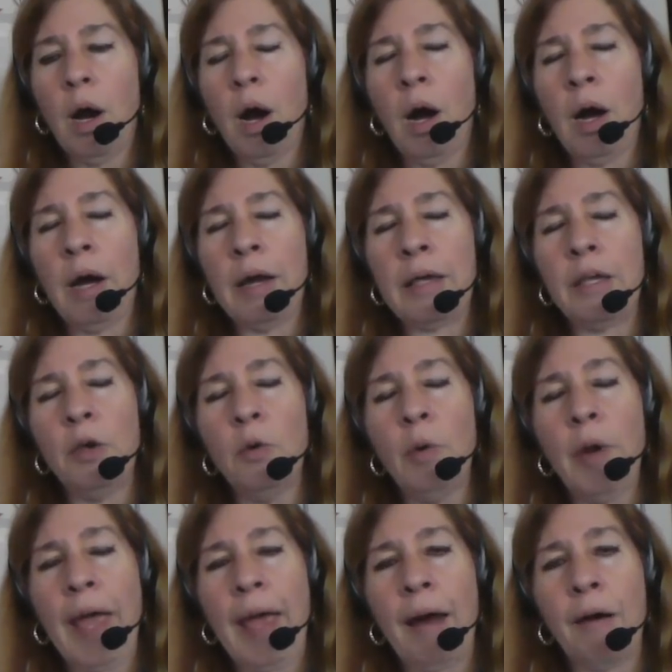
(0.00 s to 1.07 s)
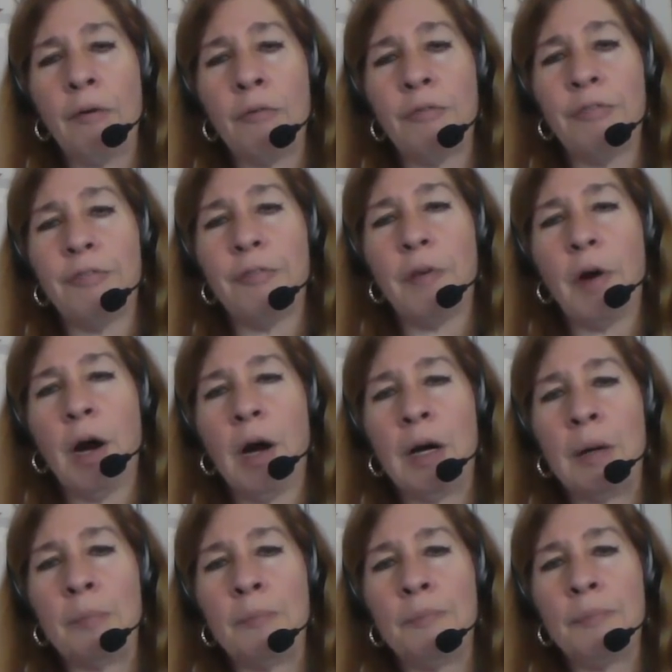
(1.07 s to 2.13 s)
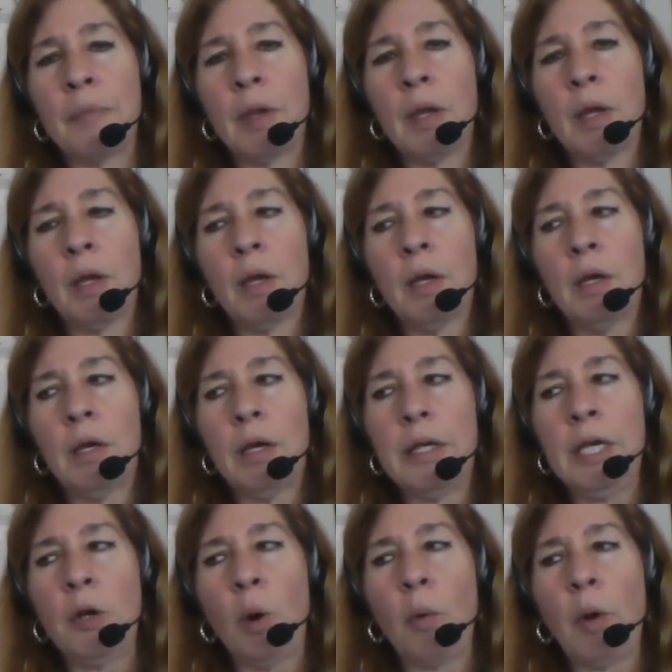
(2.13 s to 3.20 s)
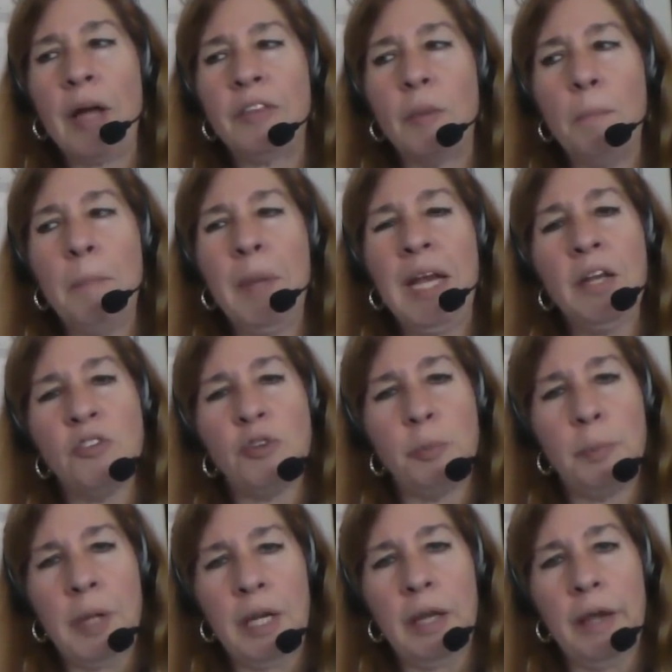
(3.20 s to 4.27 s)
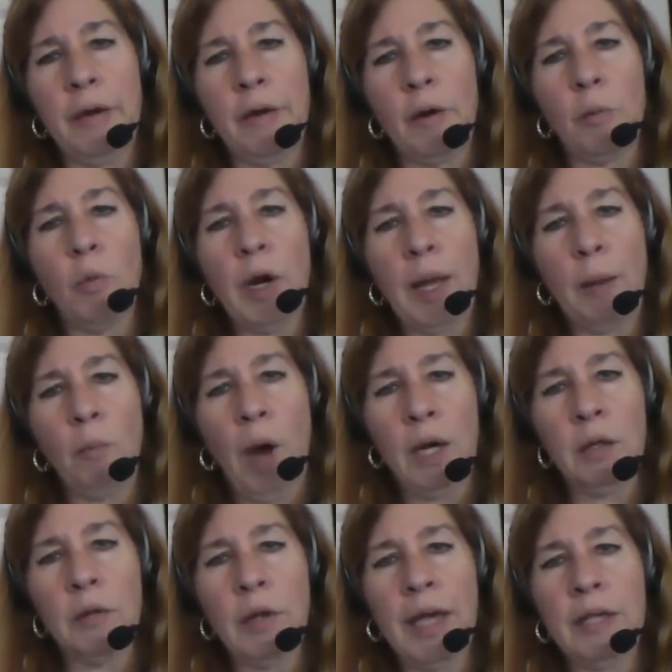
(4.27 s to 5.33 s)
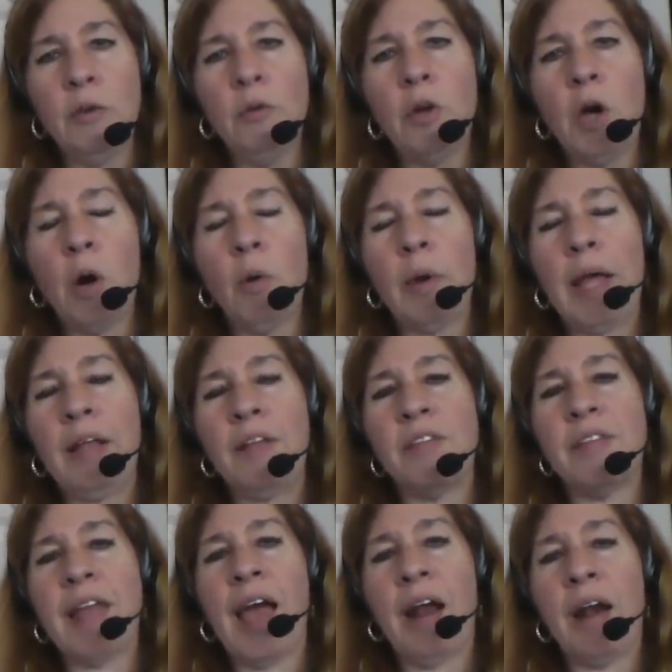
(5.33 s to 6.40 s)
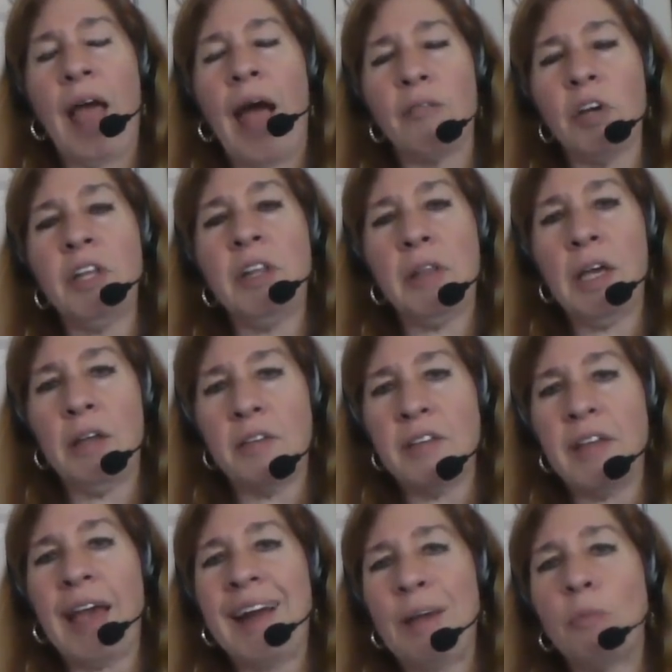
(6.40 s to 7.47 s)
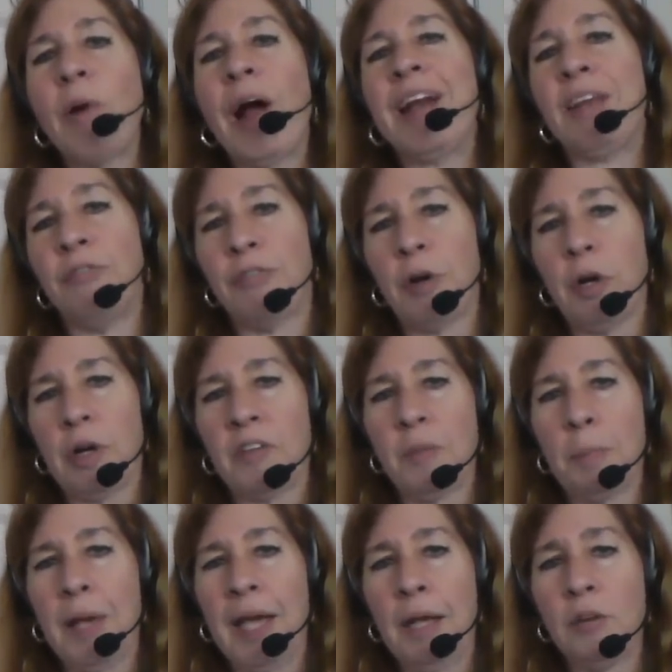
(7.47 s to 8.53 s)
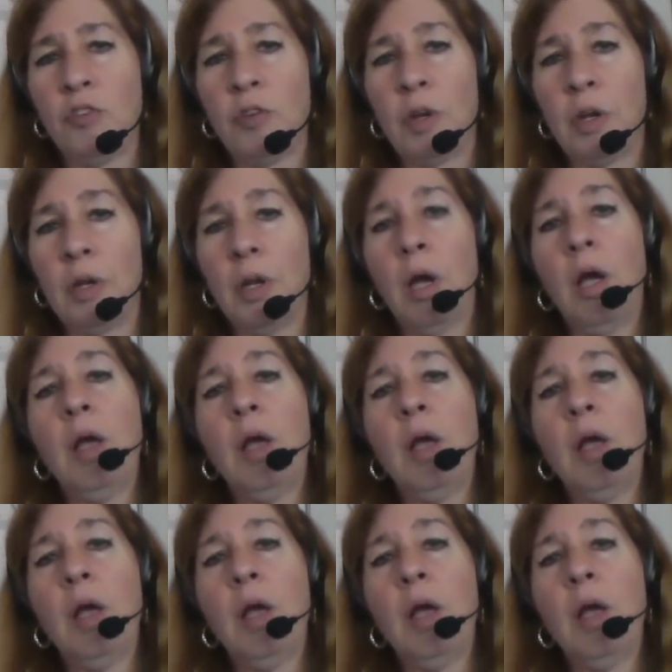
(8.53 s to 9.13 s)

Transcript: uh, you have um, you know, a diminishment here. What I want to let you know is that everything is getting ready for expansion.